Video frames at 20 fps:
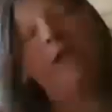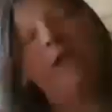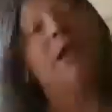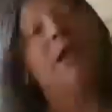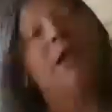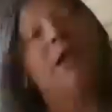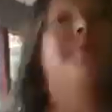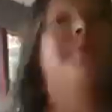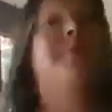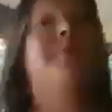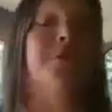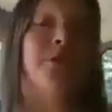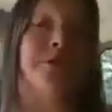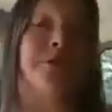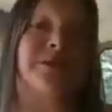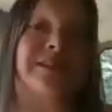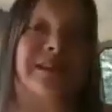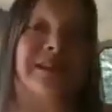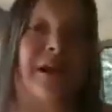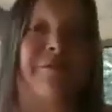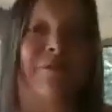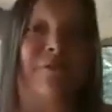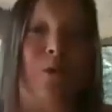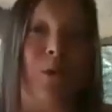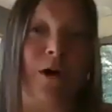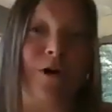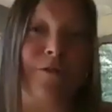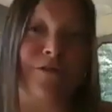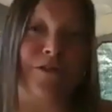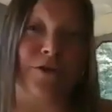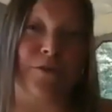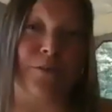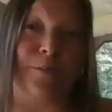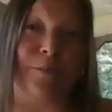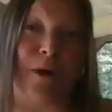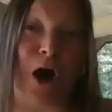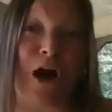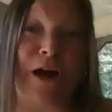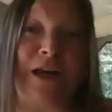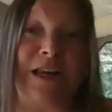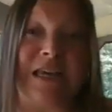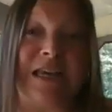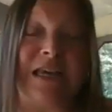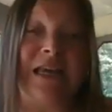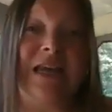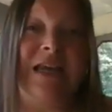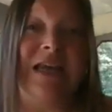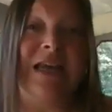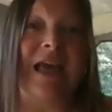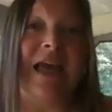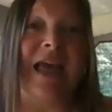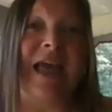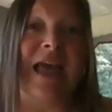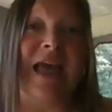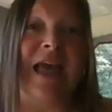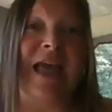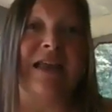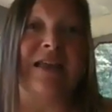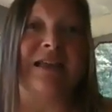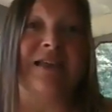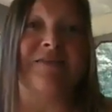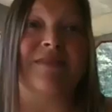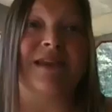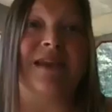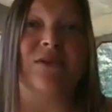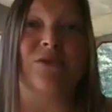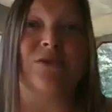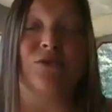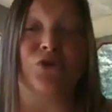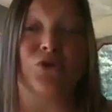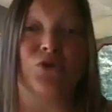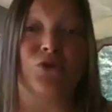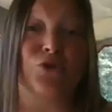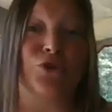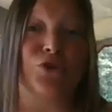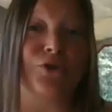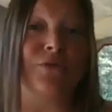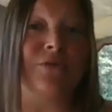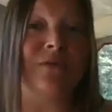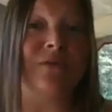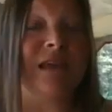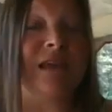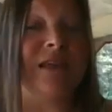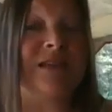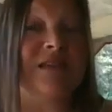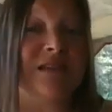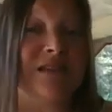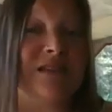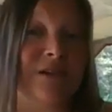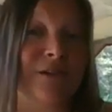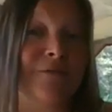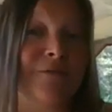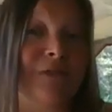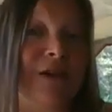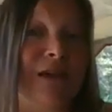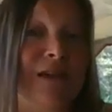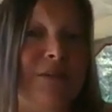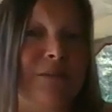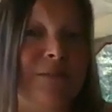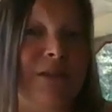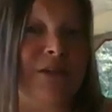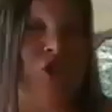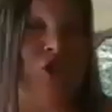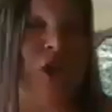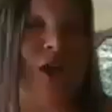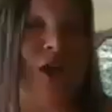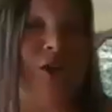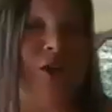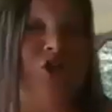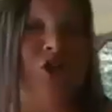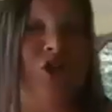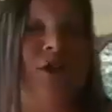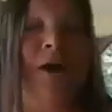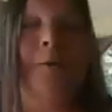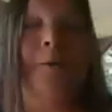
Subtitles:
lot of people are self-aware of their body, and they don't do certain things because they're afraid to be judged.